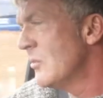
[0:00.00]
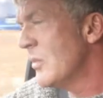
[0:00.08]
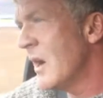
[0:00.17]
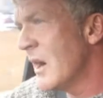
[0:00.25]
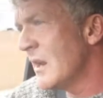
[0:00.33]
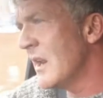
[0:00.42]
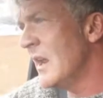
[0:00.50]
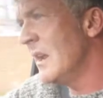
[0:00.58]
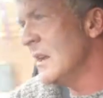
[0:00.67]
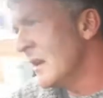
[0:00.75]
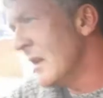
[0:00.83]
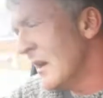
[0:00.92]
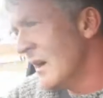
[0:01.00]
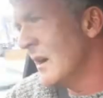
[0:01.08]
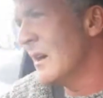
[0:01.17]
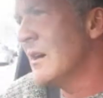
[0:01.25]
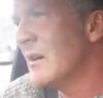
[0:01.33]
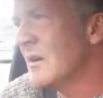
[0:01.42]
But in
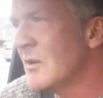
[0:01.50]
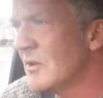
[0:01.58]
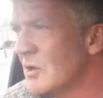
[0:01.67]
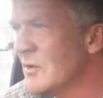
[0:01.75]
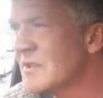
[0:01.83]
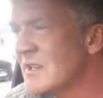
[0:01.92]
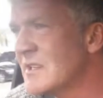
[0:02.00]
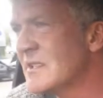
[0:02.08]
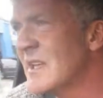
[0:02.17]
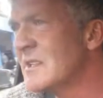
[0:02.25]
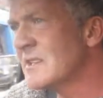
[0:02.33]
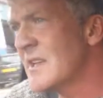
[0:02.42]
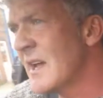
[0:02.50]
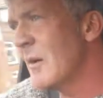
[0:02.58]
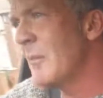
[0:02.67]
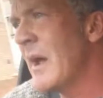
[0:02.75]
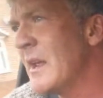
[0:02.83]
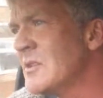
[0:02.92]
UC sense,
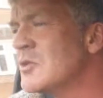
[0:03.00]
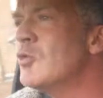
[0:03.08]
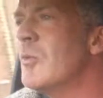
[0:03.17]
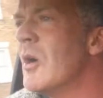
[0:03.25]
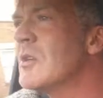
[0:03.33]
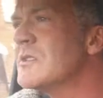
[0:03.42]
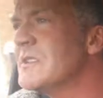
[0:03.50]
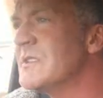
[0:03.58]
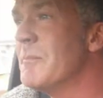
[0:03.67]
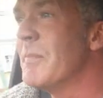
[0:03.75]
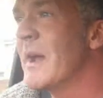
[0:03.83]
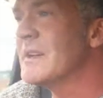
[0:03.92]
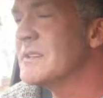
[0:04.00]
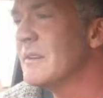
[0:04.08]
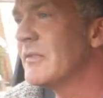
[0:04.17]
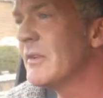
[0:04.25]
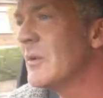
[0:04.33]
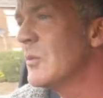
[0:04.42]
our main toolbox is
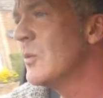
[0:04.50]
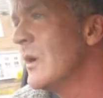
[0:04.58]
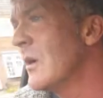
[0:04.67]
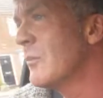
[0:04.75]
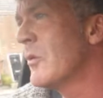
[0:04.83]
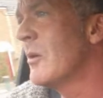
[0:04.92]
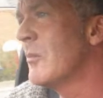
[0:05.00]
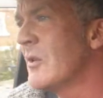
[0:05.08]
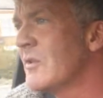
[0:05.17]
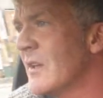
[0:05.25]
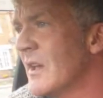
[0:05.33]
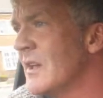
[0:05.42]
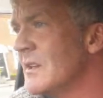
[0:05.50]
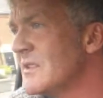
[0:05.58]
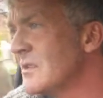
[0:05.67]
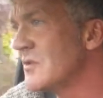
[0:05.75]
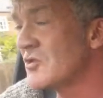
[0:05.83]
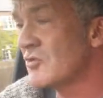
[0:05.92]
impactive. Our primary thing
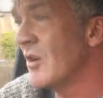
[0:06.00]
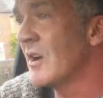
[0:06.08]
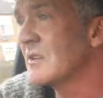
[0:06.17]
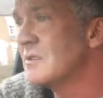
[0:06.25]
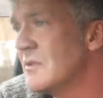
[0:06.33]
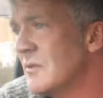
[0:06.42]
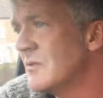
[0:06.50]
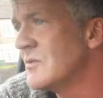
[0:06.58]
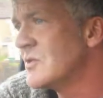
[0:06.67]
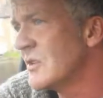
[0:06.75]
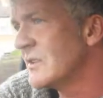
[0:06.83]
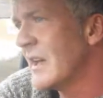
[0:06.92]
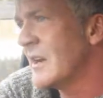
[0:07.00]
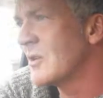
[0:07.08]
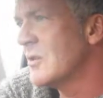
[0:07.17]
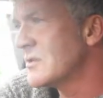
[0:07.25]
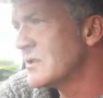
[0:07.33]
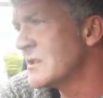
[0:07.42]
is to strike, to shut down
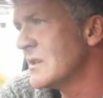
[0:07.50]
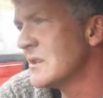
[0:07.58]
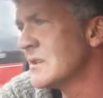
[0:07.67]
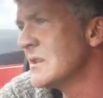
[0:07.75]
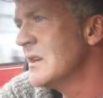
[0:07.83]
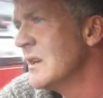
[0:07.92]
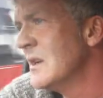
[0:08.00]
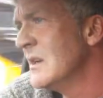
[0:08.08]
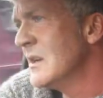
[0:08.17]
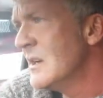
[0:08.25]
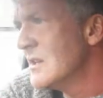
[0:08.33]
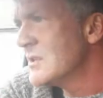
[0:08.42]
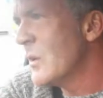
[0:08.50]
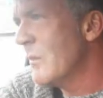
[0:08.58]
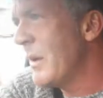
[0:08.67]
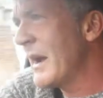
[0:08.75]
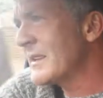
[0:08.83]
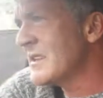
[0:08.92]
the consciousness. So
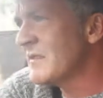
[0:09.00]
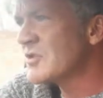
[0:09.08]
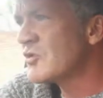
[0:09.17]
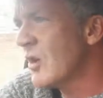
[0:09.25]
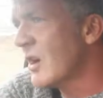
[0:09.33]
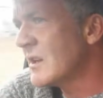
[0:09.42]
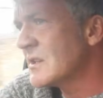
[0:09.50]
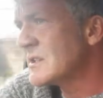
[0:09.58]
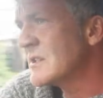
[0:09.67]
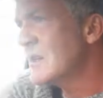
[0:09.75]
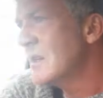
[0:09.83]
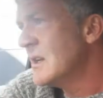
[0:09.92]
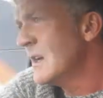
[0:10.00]
impactive strikes